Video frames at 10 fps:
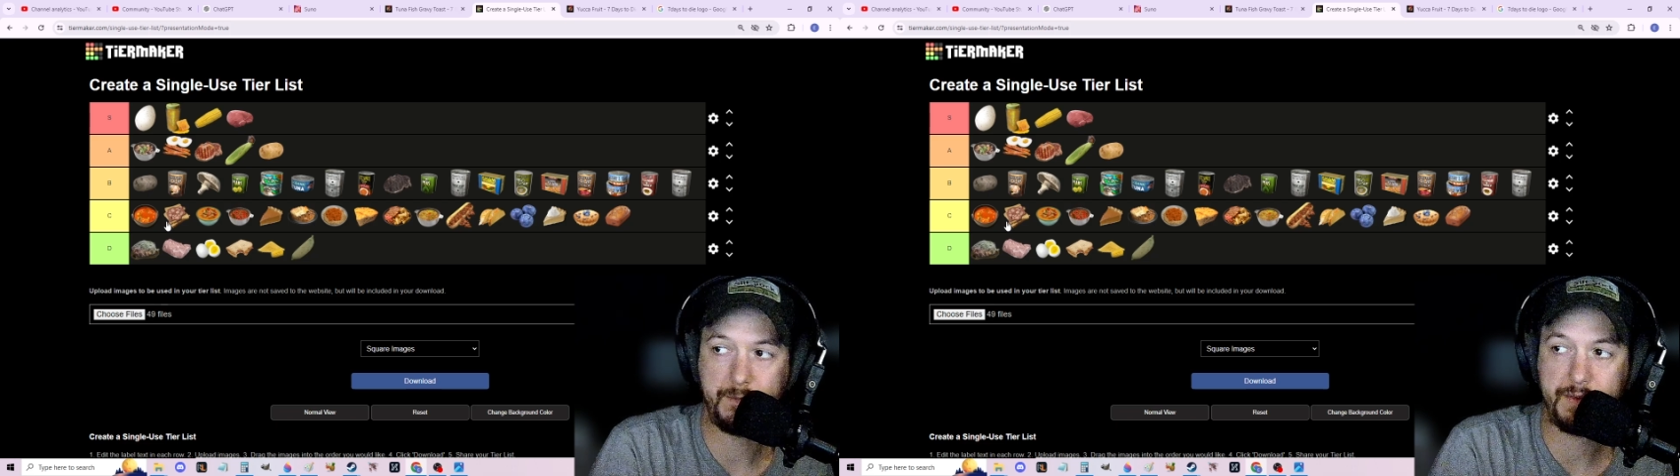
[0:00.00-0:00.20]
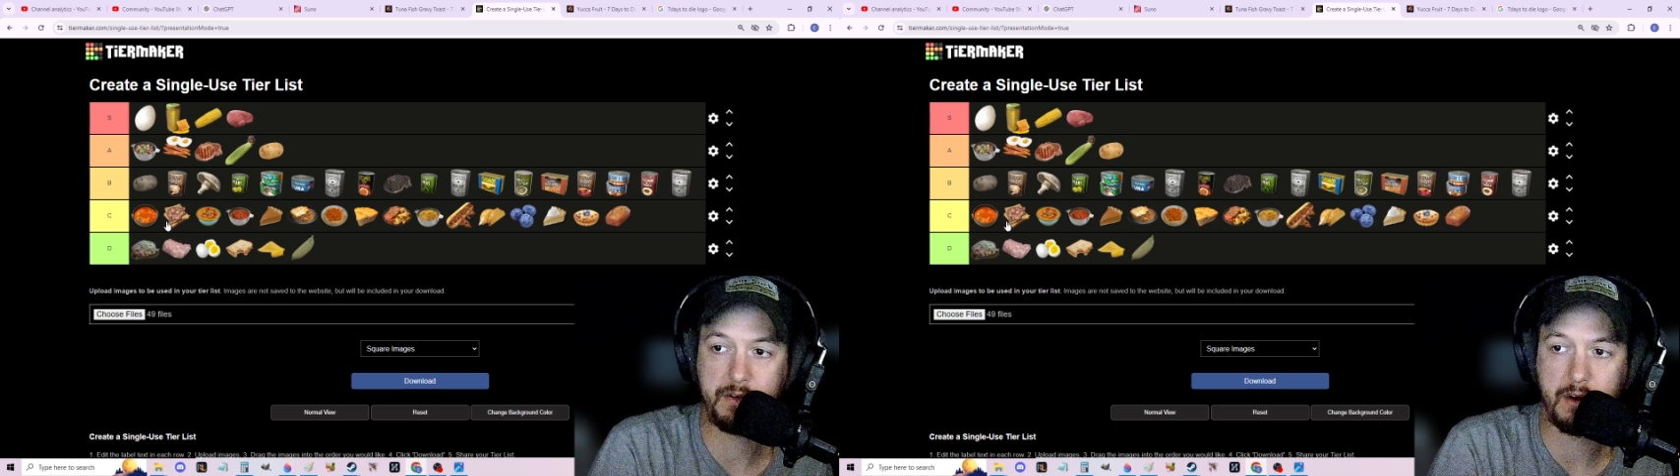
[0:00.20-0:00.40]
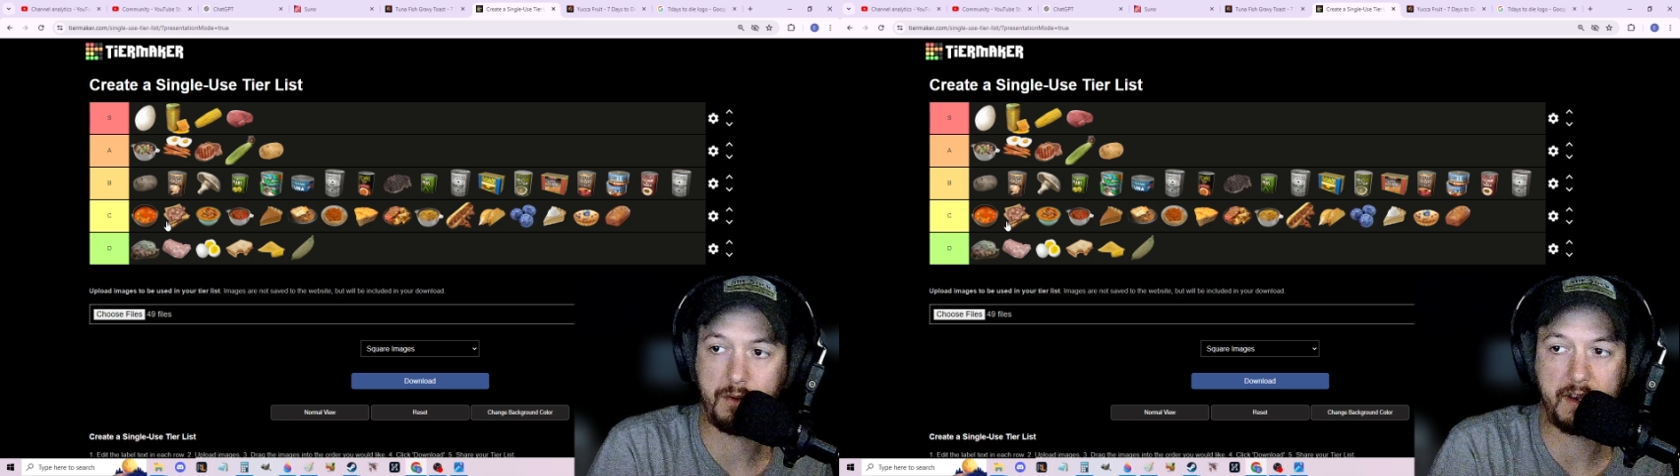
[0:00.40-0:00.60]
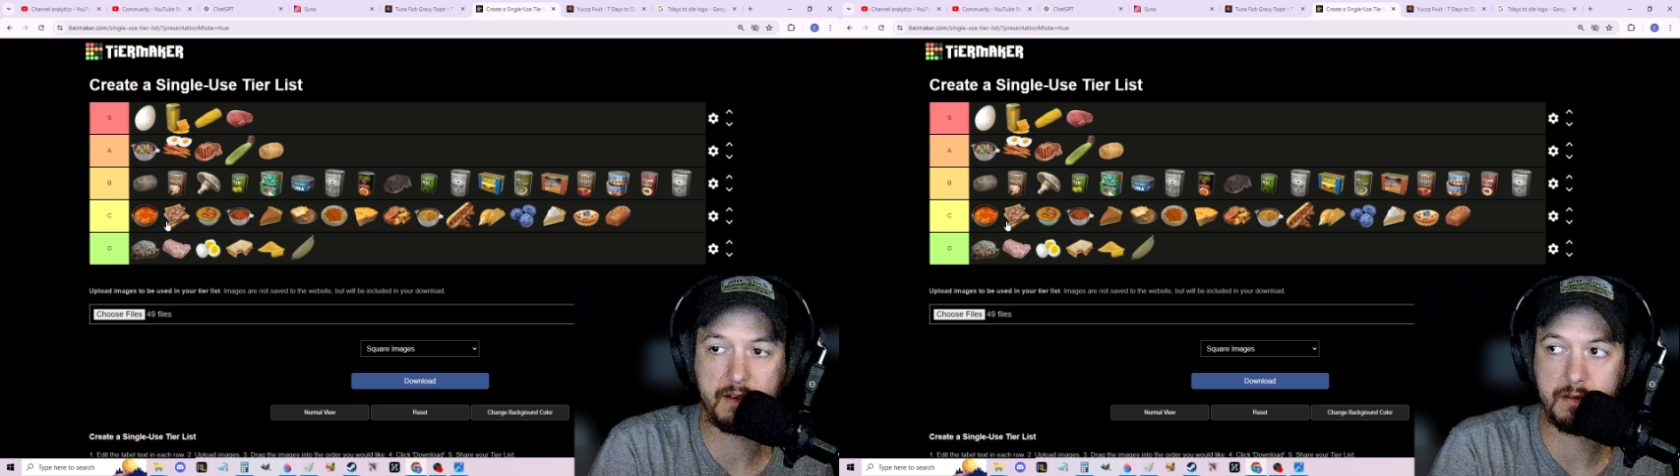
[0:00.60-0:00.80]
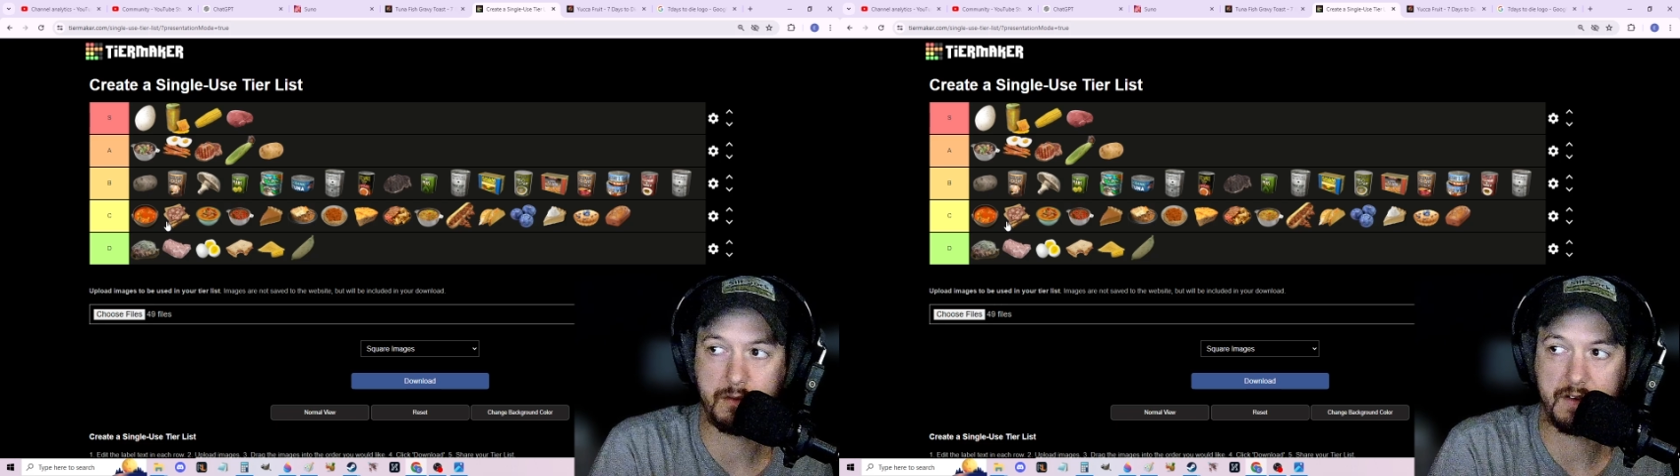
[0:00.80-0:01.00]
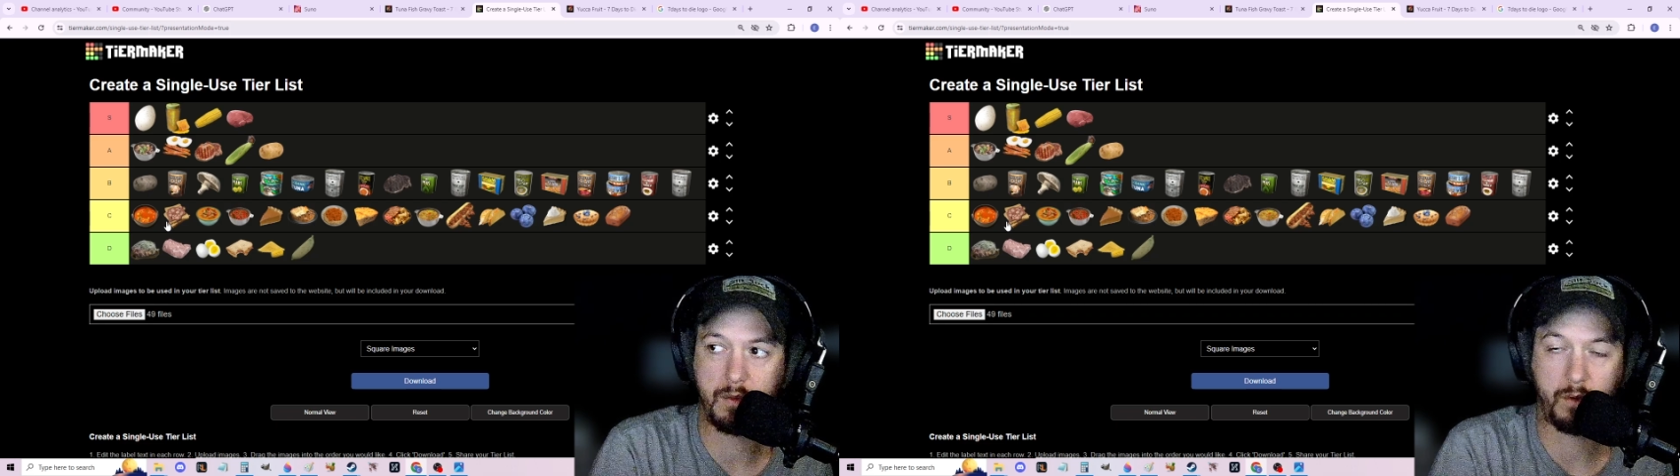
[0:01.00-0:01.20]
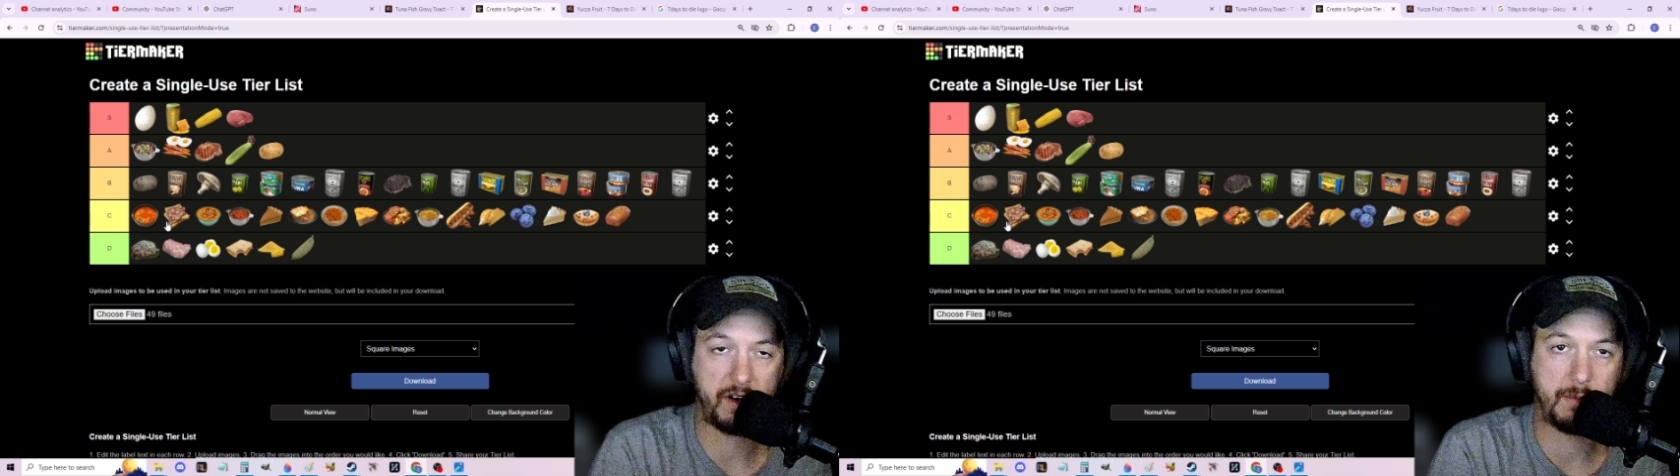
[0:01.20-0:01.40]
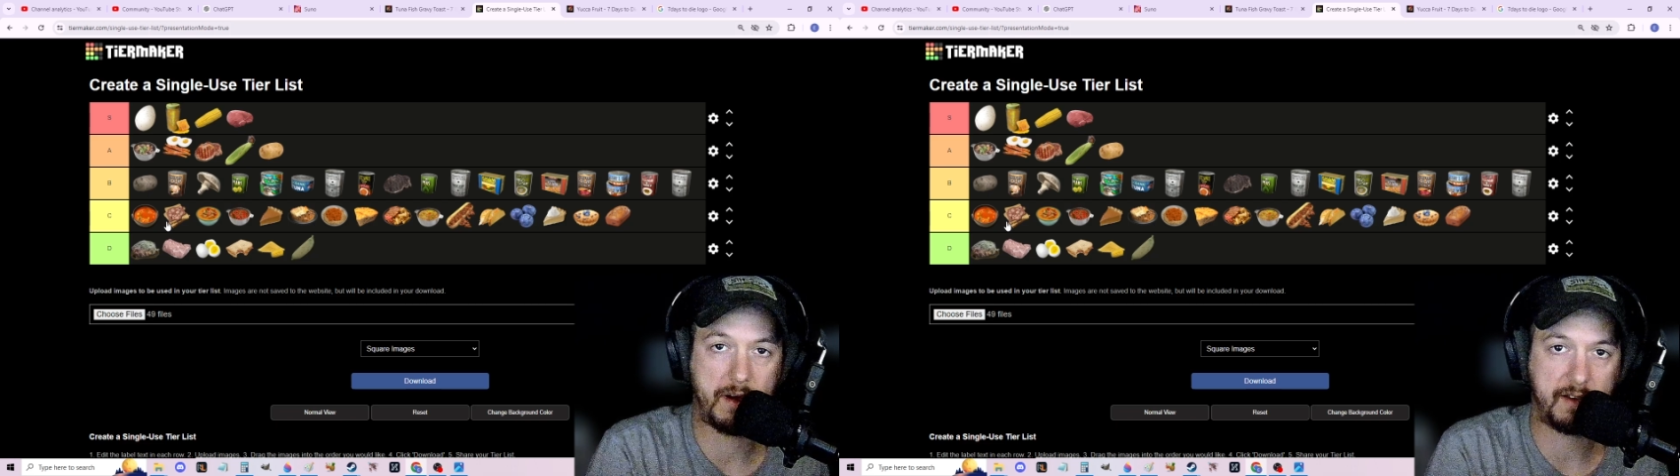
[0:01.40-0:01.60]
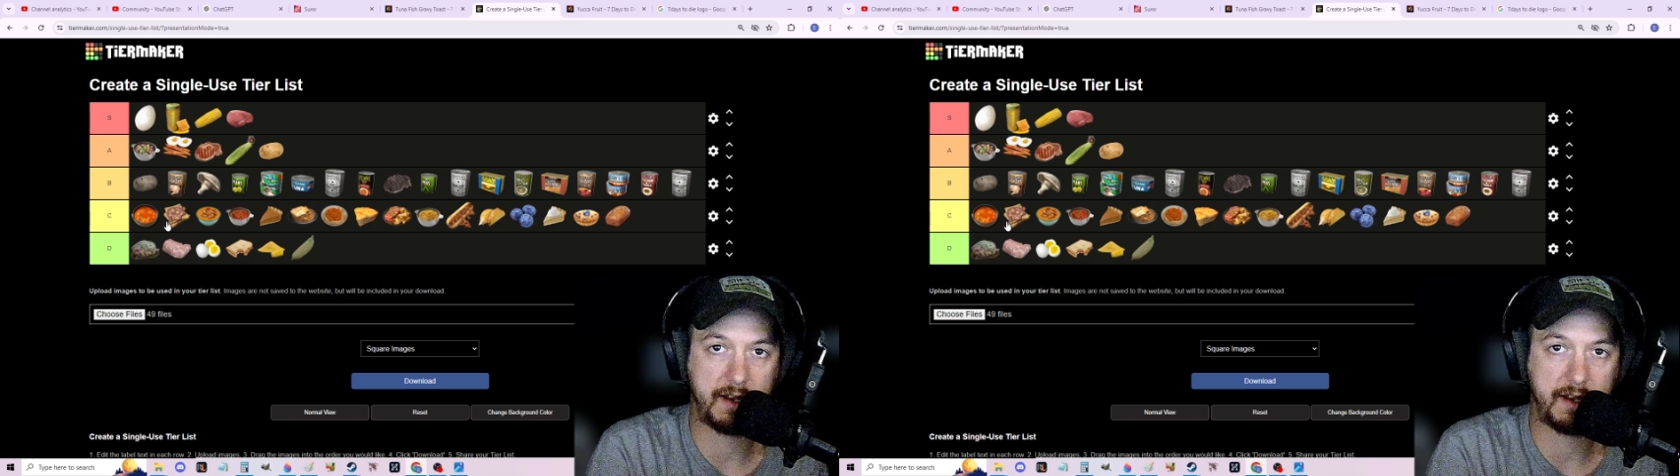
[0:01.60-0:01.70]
you don't need to even worry about